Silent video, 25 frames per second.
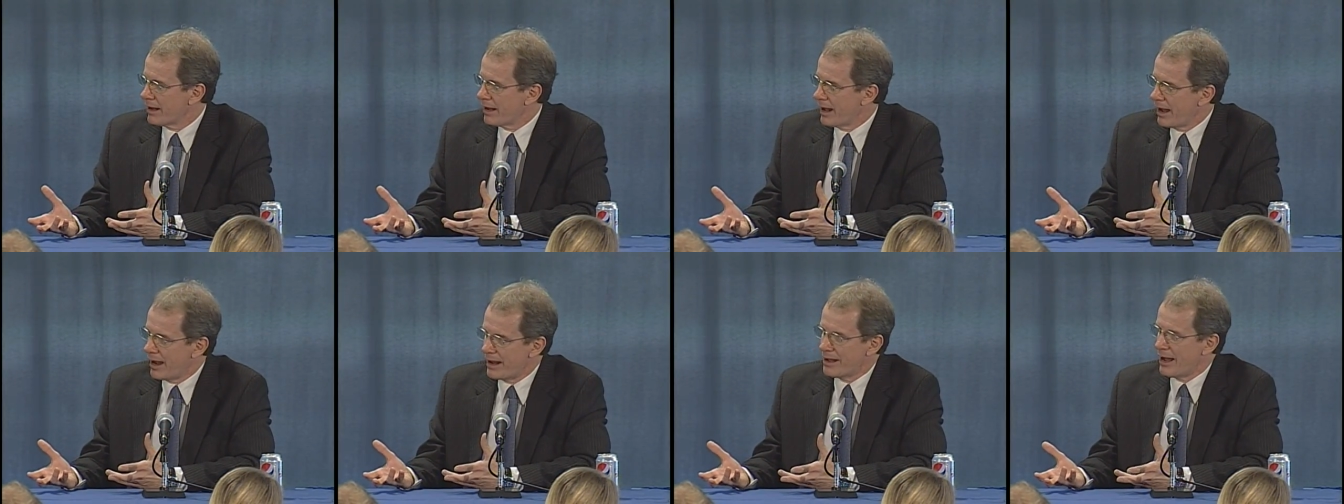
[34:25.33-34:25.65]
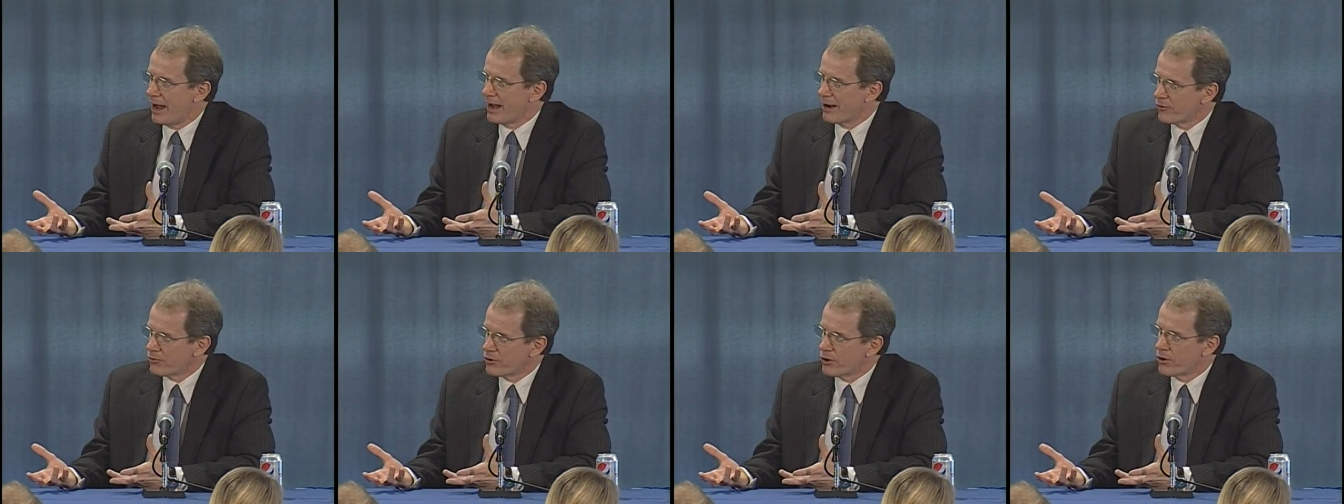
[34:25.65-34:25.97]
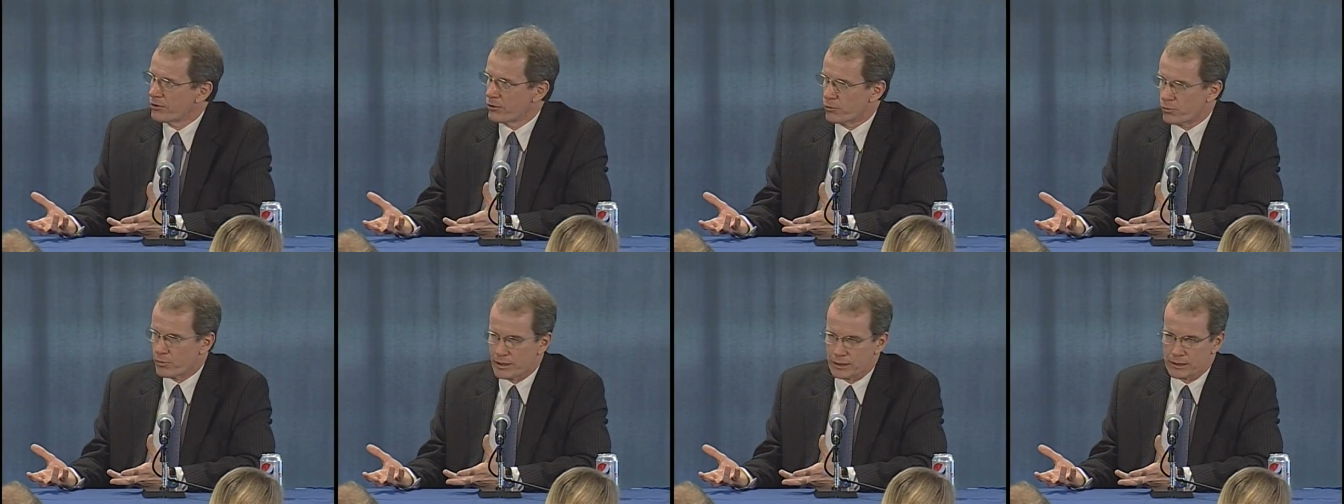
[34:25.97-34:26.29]
I, I don't know
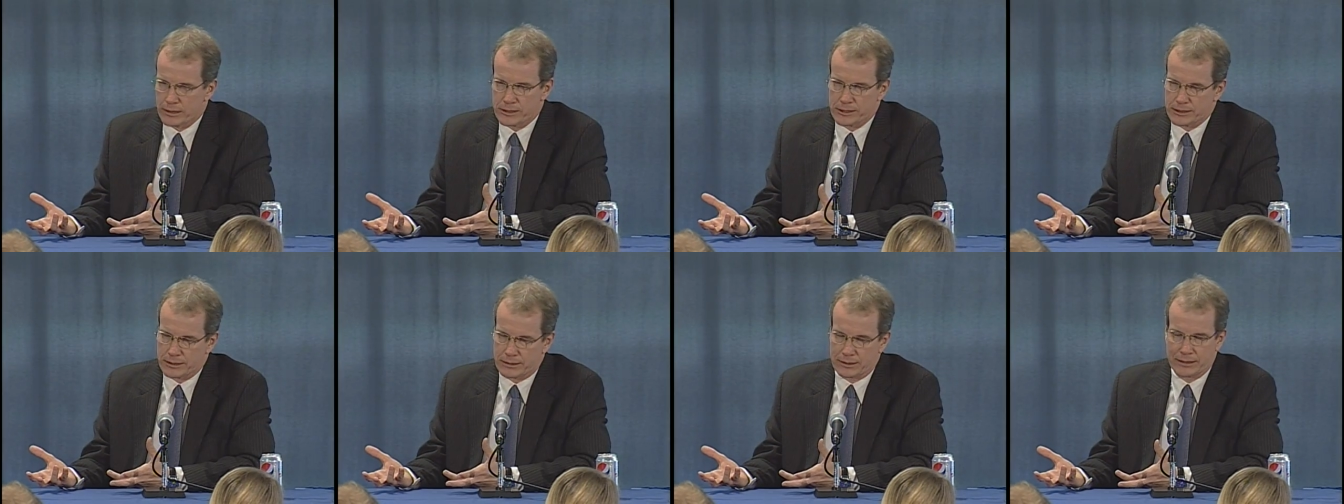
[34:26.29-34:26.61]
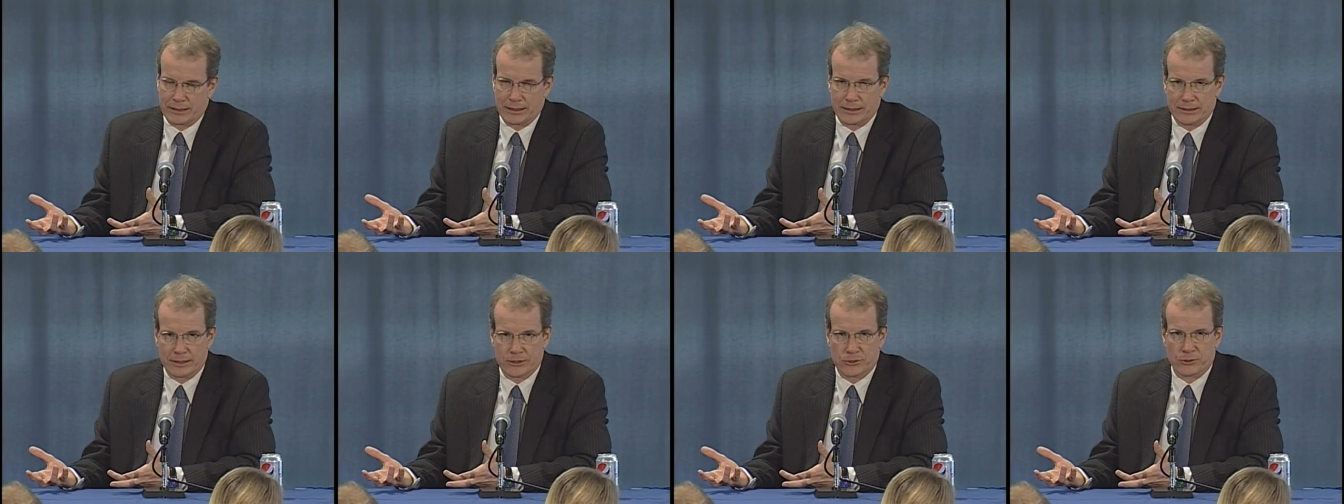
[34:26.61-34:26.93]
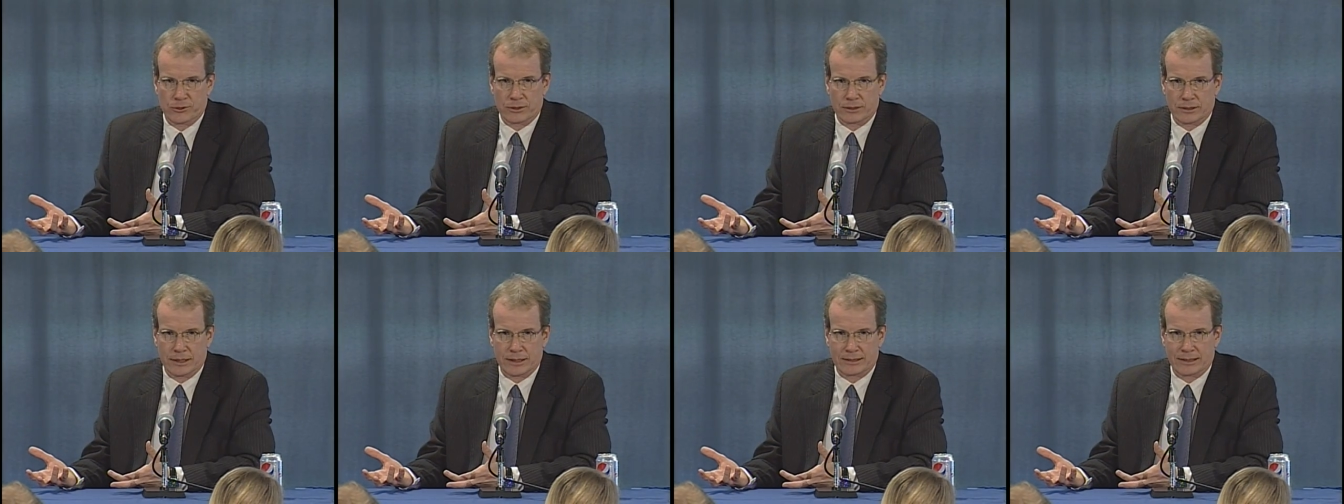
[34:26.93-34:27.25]
that realistically, in a
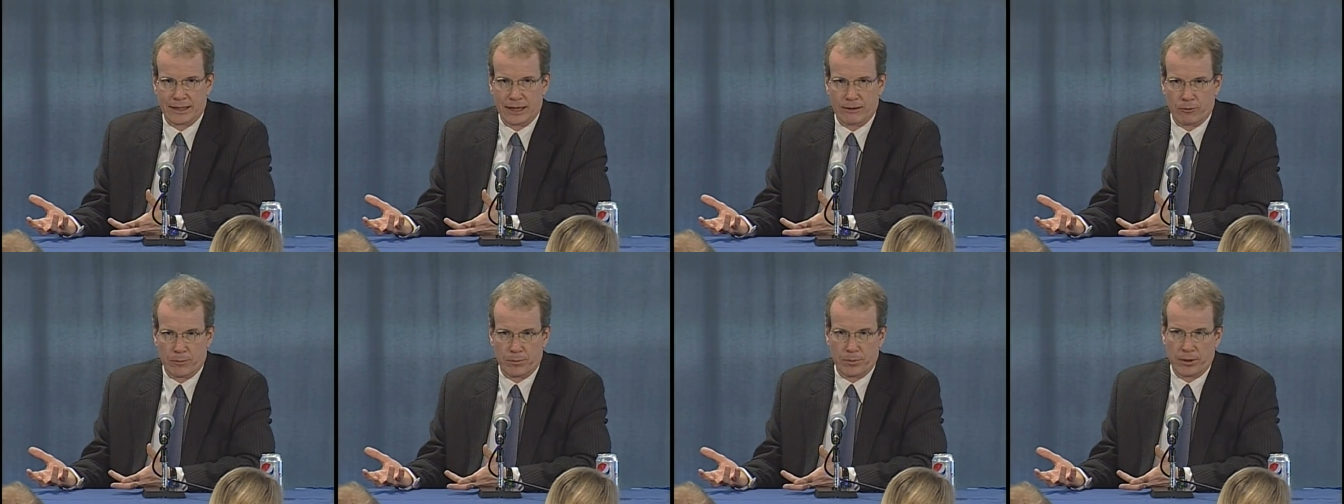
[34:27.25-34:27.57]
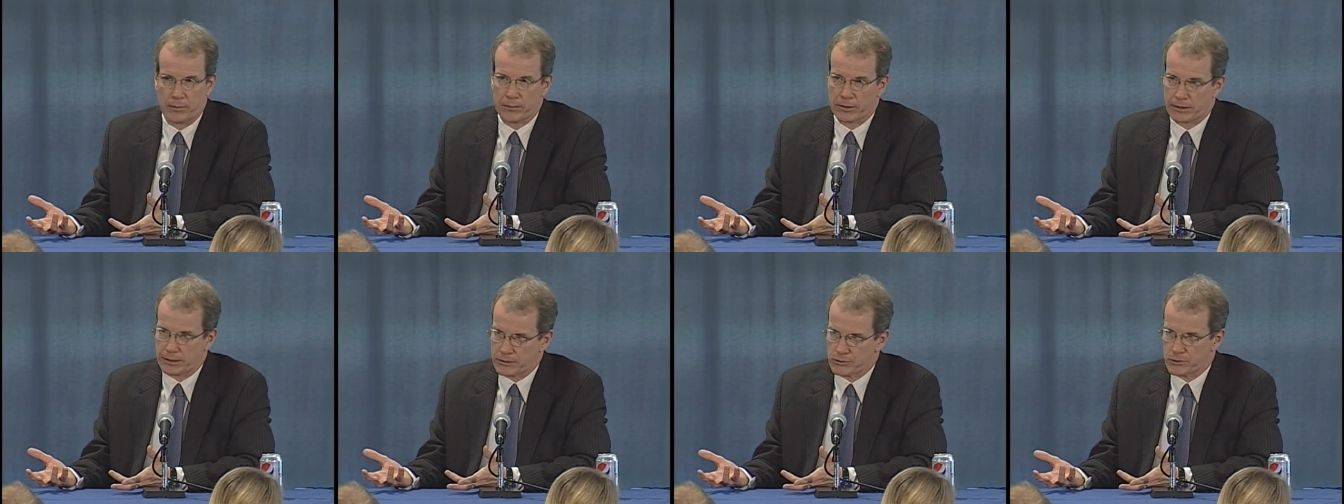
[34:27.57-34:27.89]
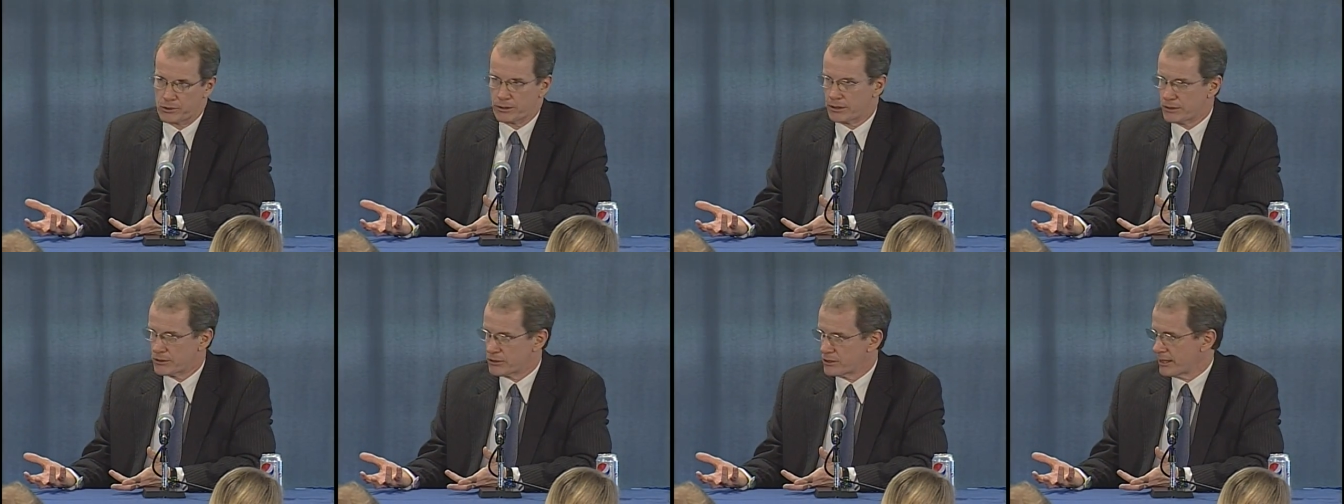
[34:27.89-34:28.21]
district like that, Republicans
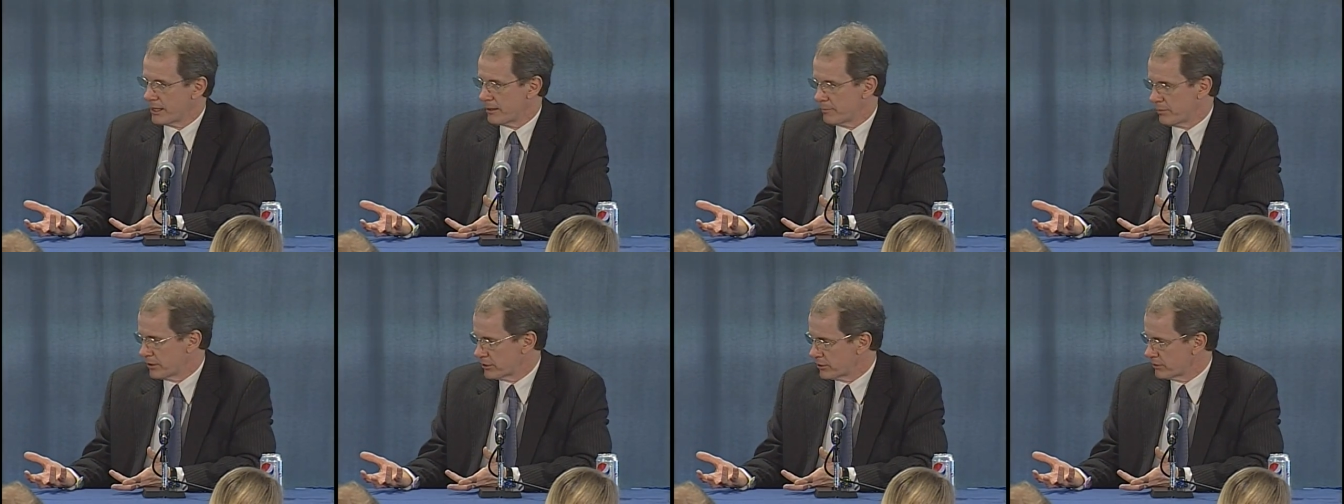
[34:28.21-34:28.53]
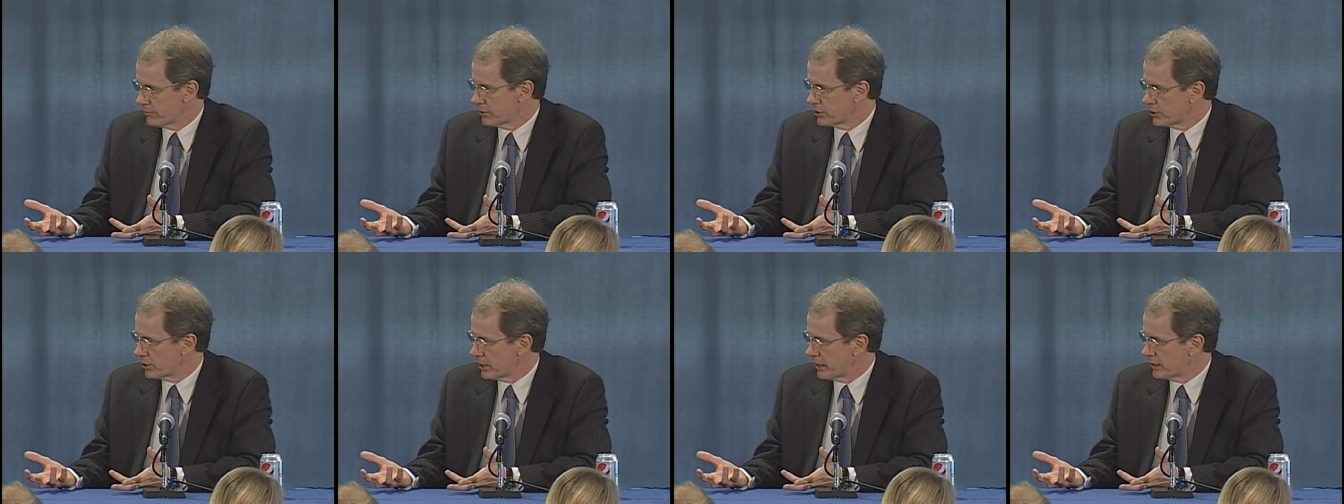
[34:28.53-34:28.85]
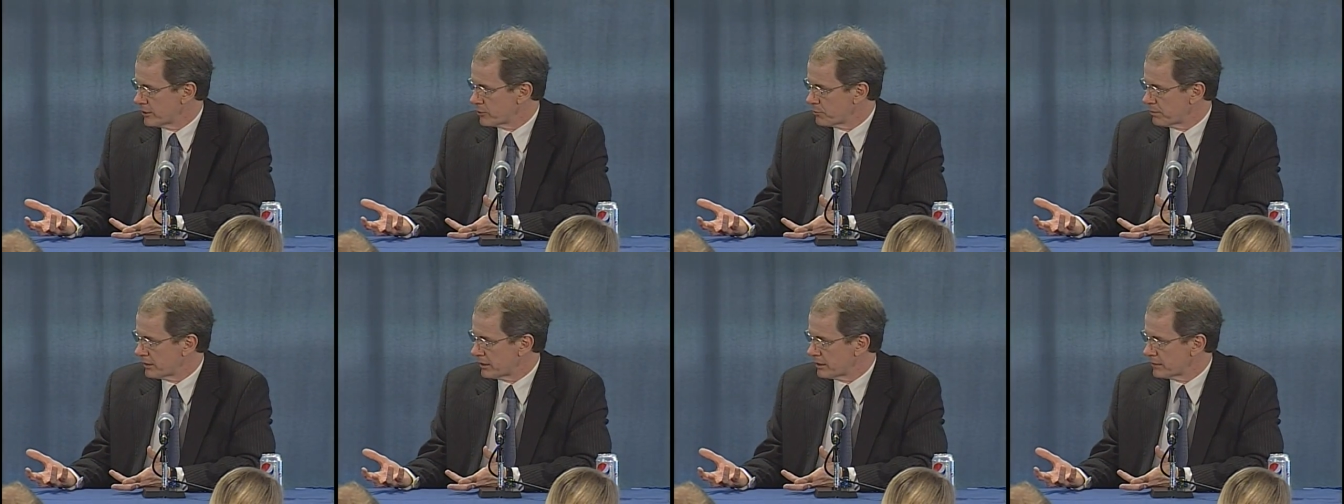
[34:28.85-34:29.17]
are going to stand much of a
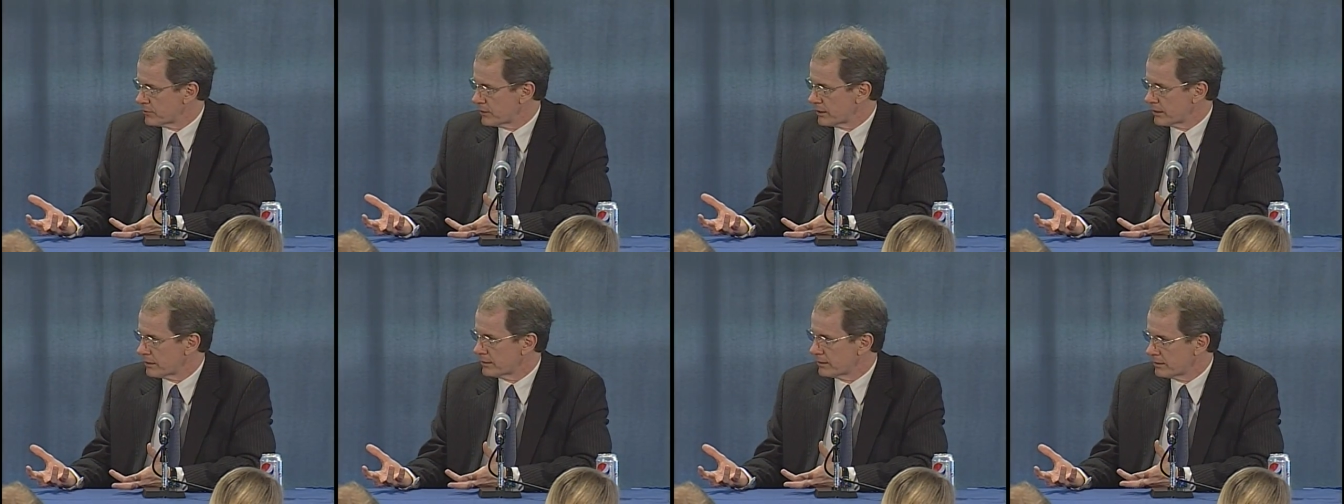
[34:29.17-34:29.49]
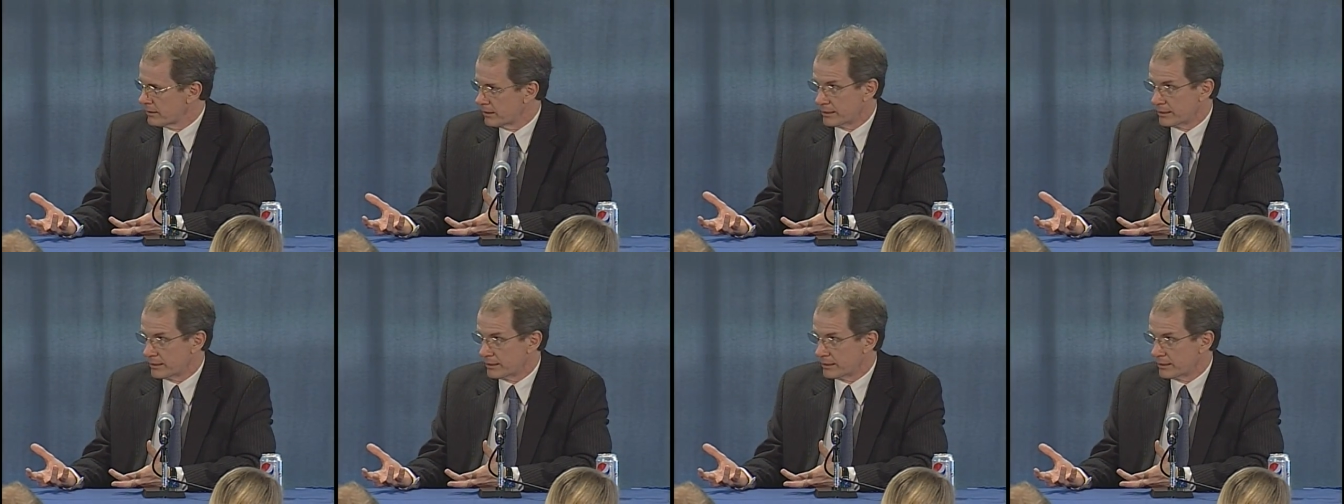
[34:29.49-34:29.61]
chance because they,